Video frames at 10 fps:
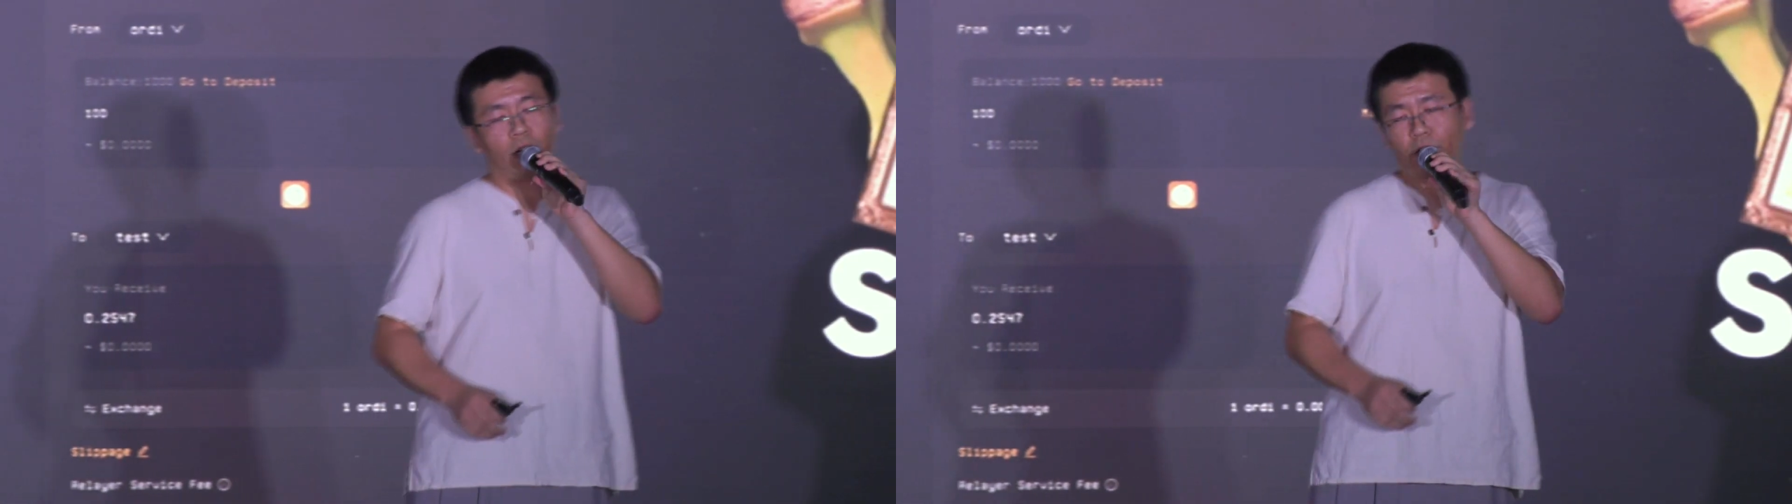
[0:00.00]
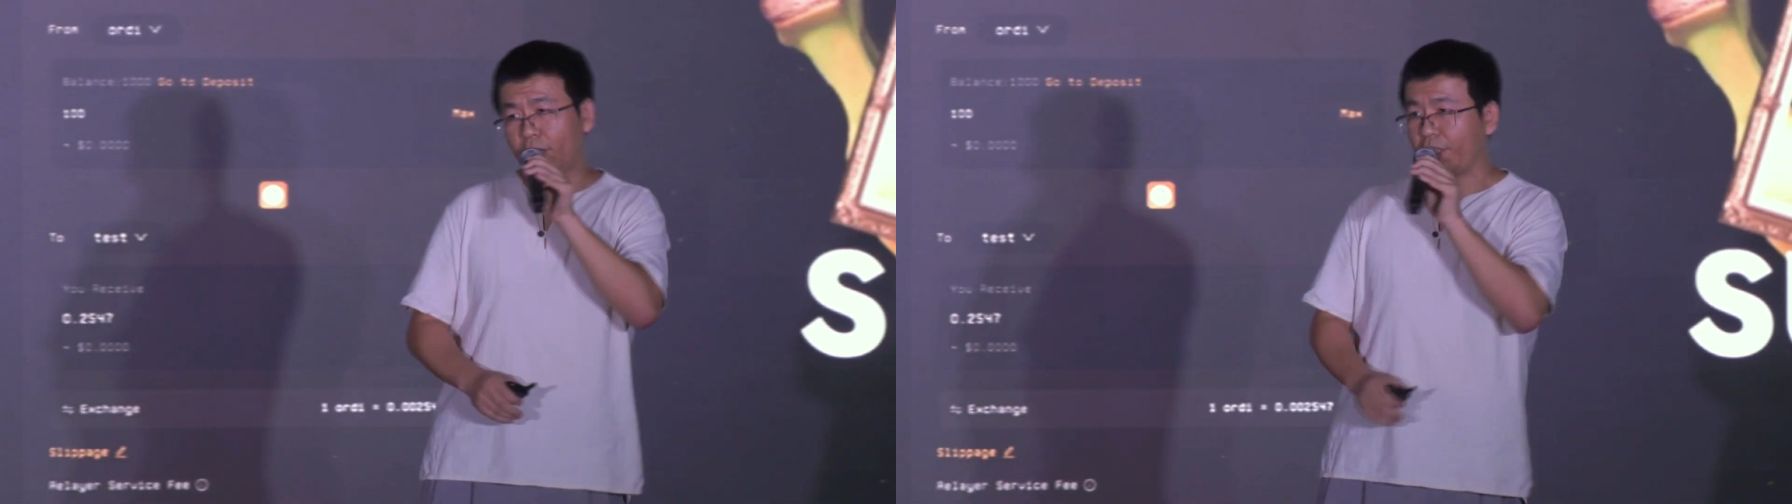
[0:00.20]

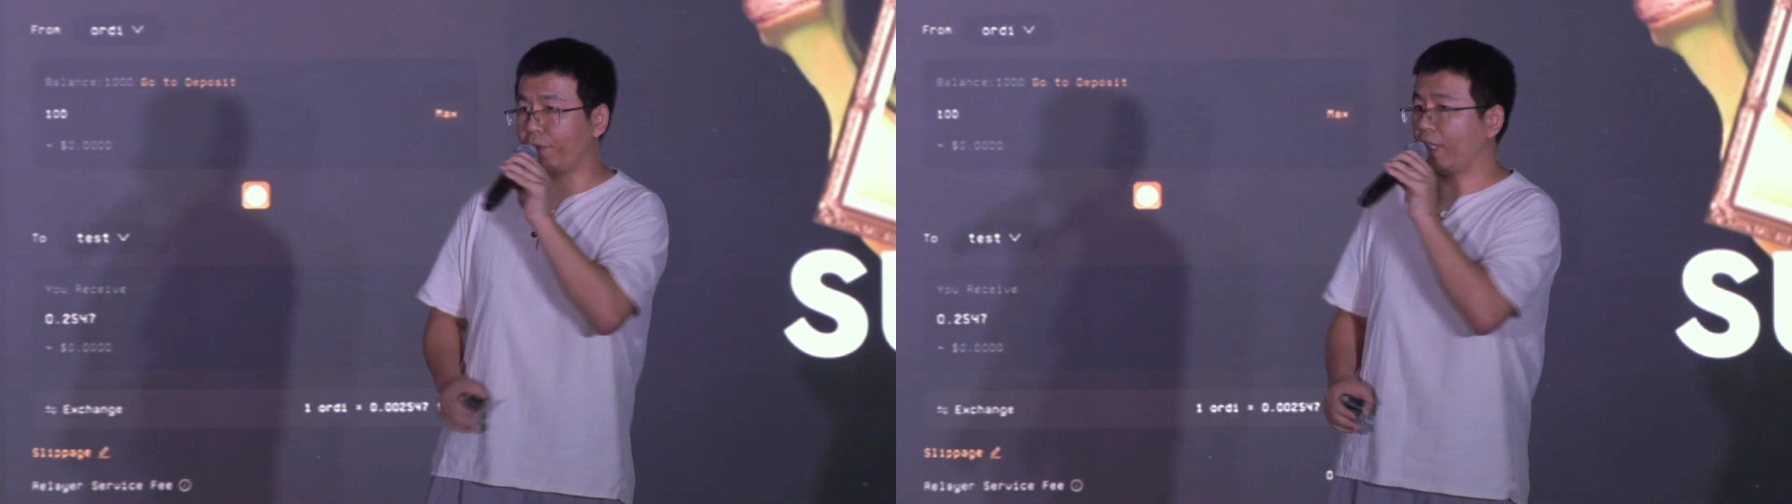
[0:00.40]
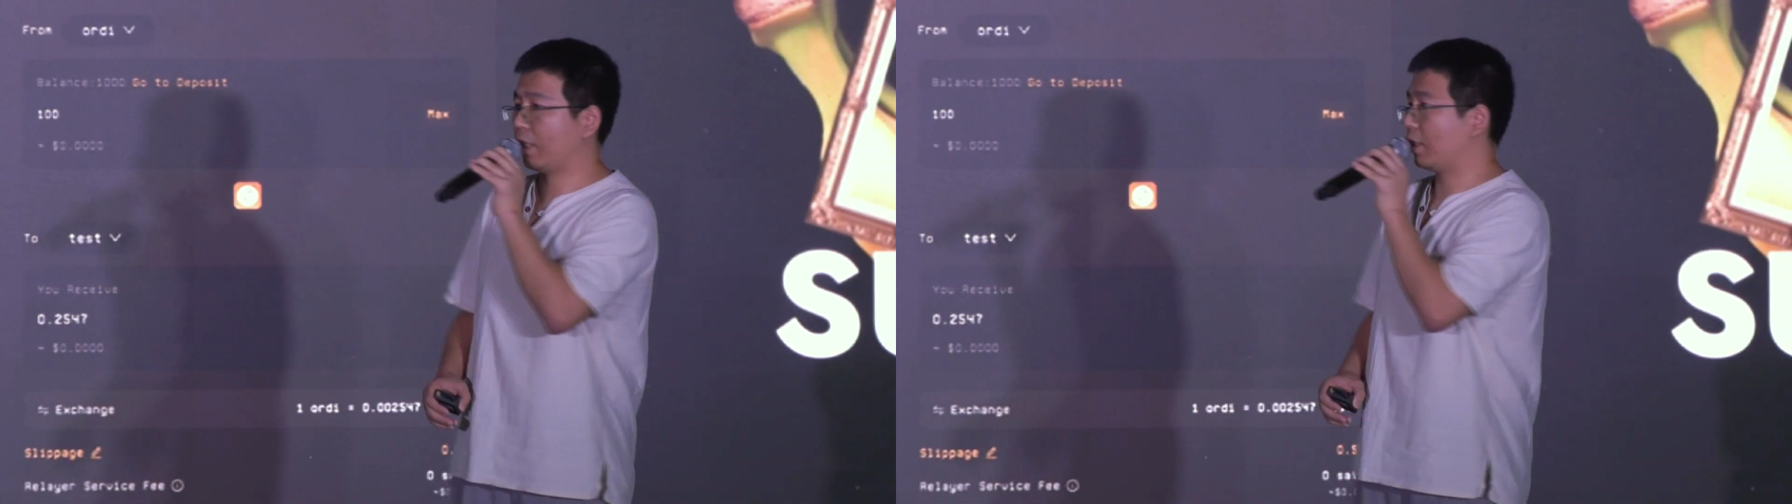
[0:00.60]

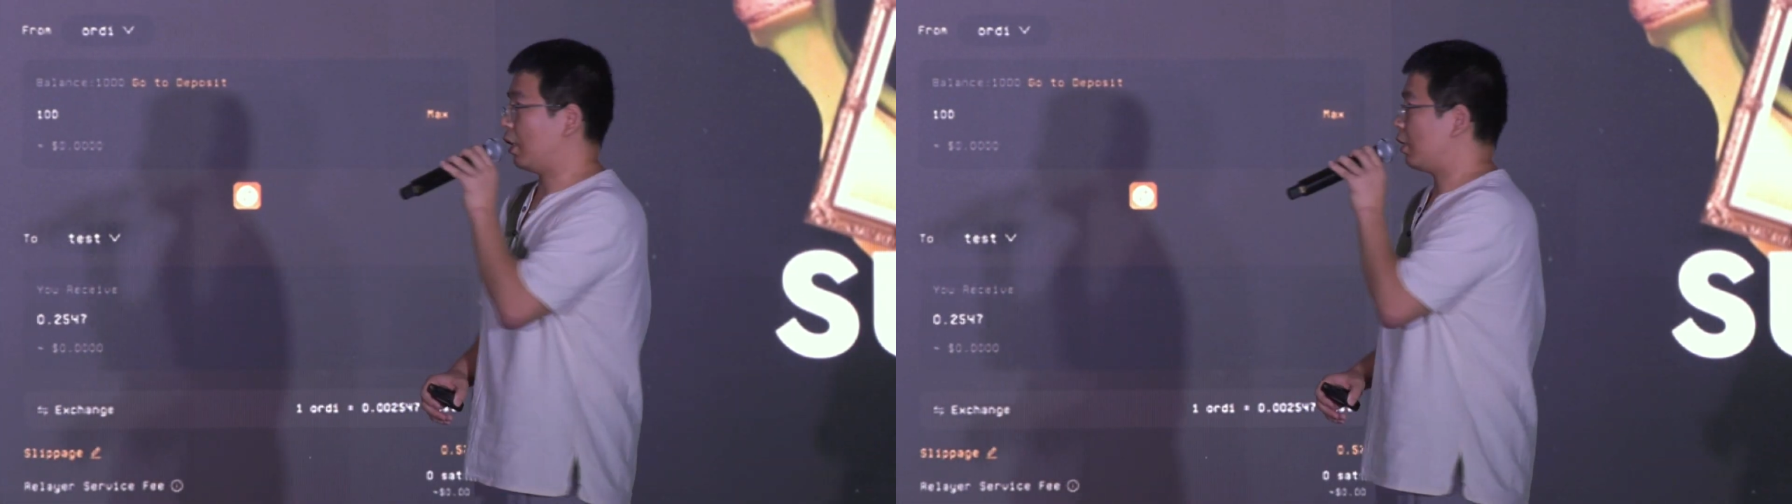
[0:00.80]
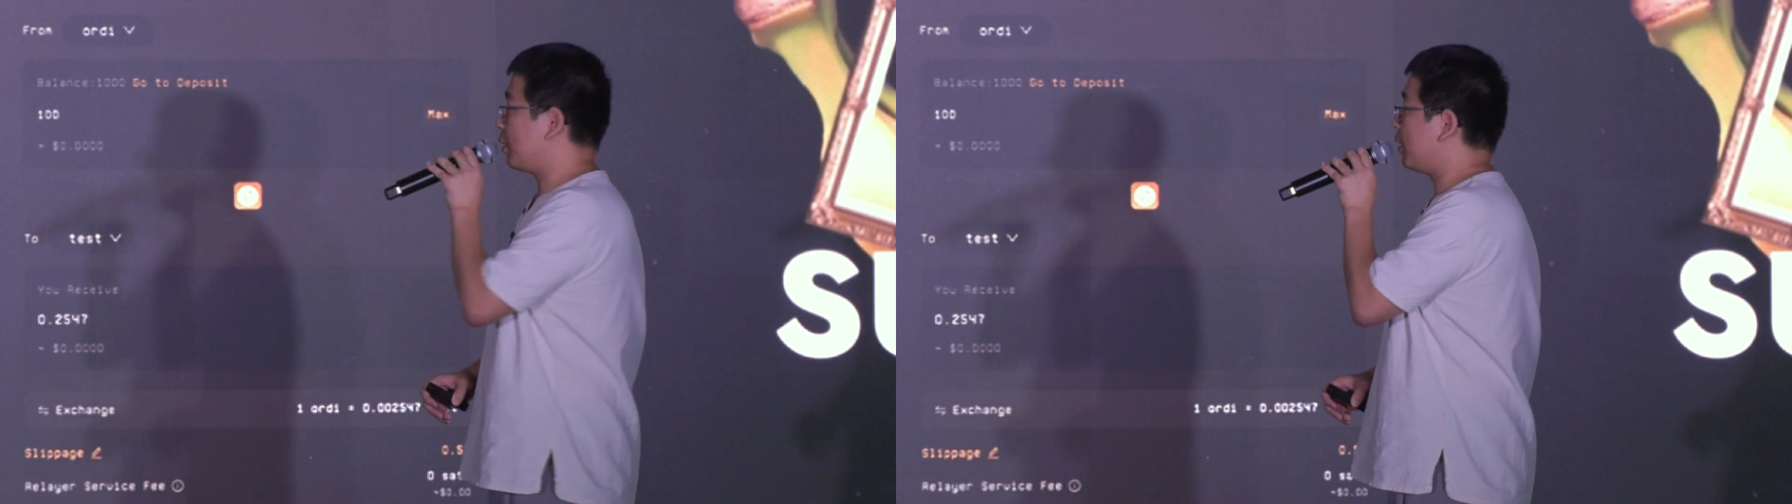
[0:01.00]

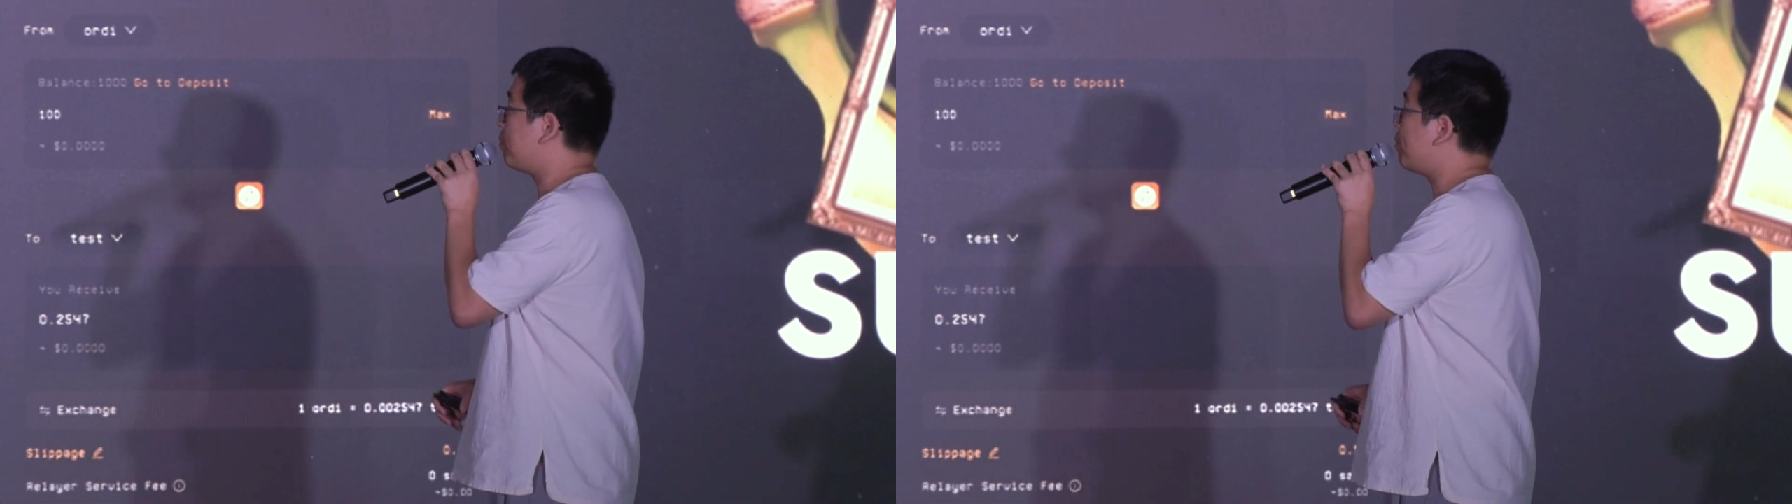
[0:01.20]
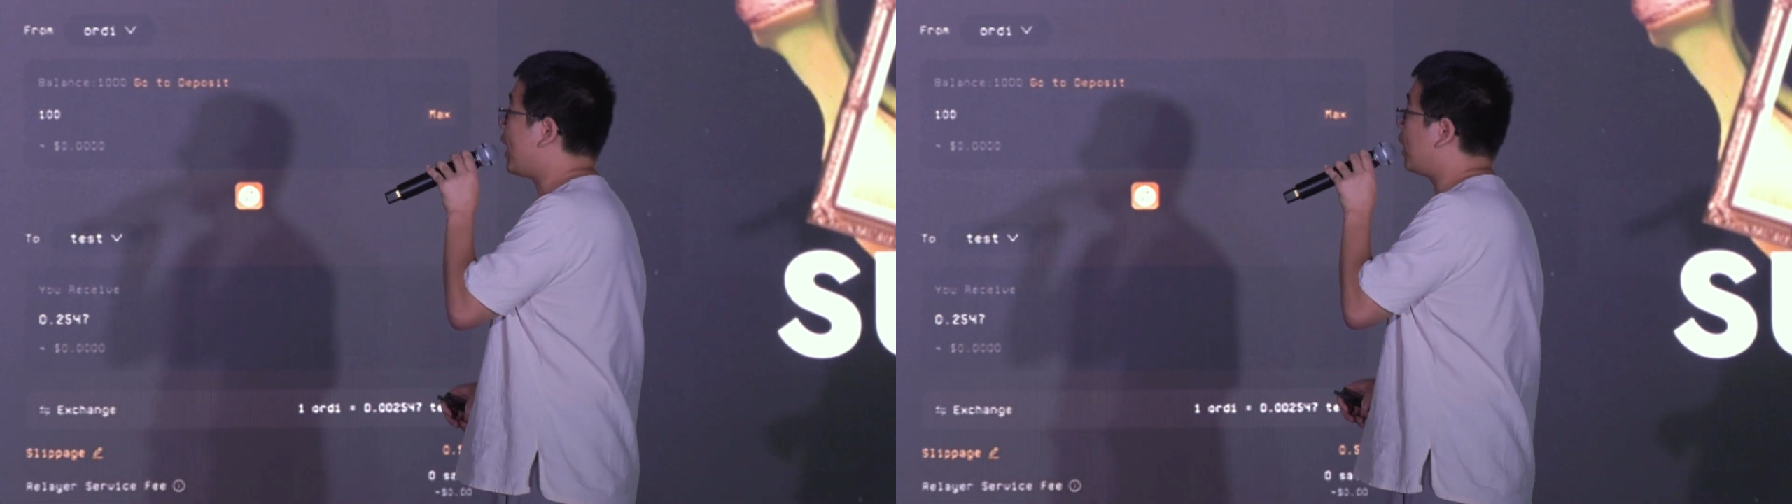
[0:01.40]
restricted
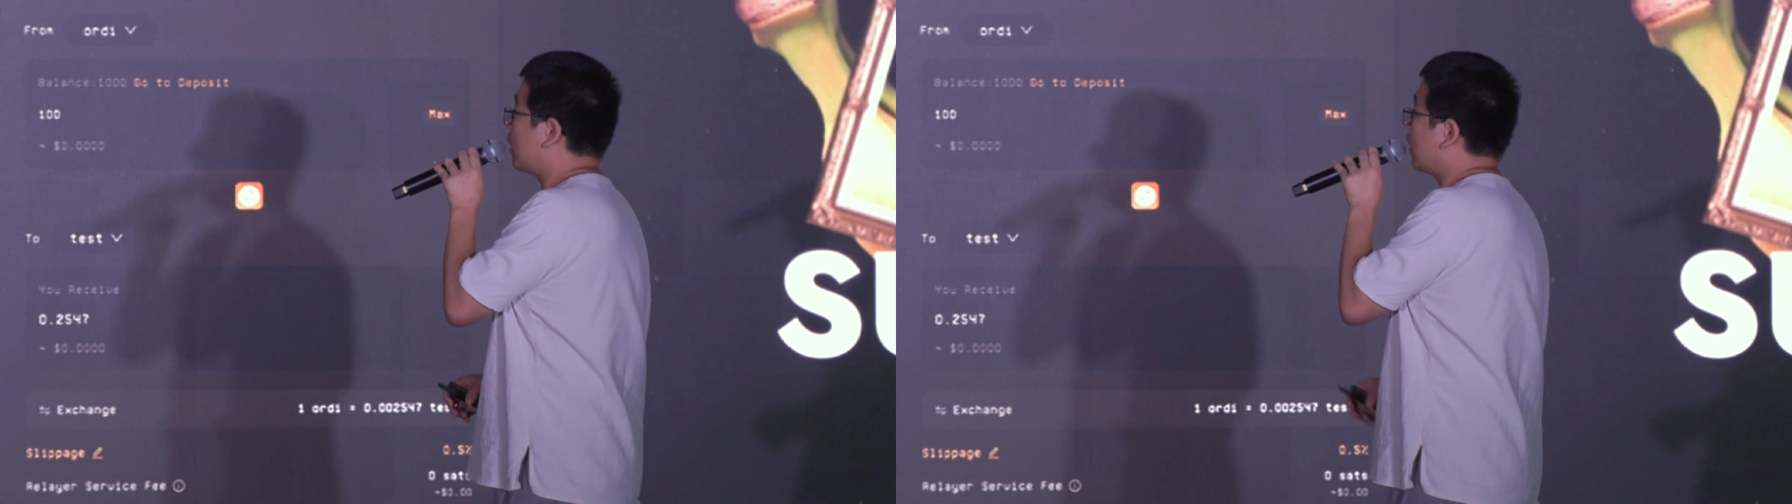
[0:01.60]
manner.